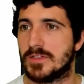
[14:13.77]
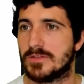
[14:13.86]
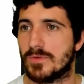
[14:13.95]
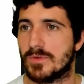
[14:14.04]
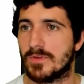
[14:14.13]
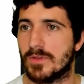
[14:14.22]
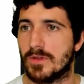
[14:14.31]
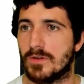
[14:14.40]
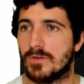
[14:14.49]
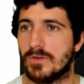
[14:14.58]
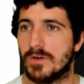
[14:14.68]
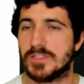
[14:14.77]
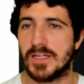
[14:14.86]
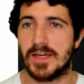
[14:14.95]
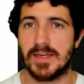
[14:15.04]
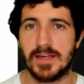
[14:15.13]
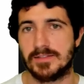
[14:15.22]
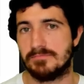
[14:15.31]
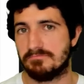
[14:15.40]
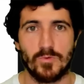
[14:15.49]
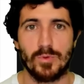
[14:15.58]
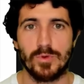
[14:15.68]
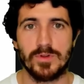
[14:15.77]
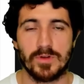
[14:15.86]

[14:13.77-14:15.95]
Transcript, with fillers: images with something called imgix. We